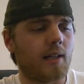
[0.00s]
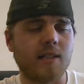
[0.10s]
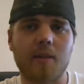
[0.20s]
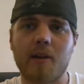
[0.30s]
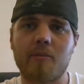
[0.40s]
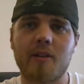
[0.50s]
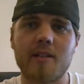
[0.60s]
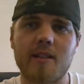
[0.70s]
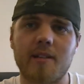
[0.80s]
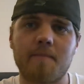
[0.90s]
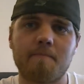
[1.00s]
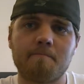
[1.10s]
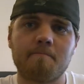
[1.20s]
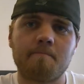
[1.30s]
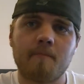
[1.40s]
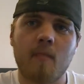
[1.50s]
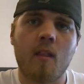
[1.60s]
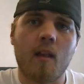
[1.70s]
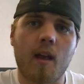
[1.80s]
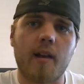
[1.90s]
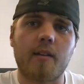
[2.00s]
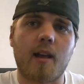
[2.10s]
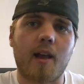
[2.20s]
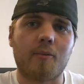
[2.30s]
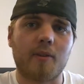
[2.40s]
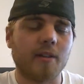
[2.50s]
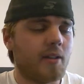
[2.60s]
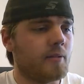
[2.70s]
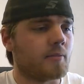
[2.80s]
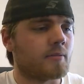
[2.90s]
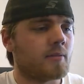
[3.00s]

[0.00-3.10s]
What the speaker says: I take back what I said. I really do.